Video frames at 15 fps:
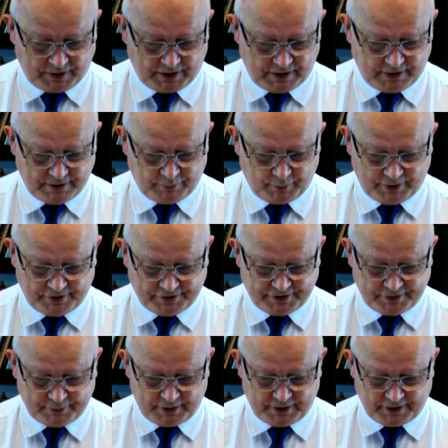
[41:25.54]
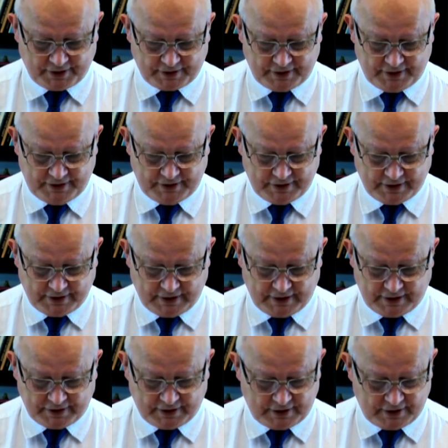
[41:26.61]
And will to dwell there.
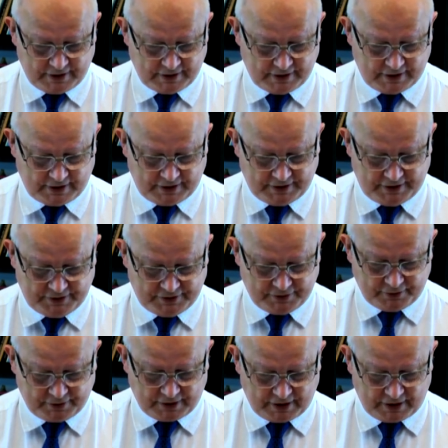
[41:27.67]
And he took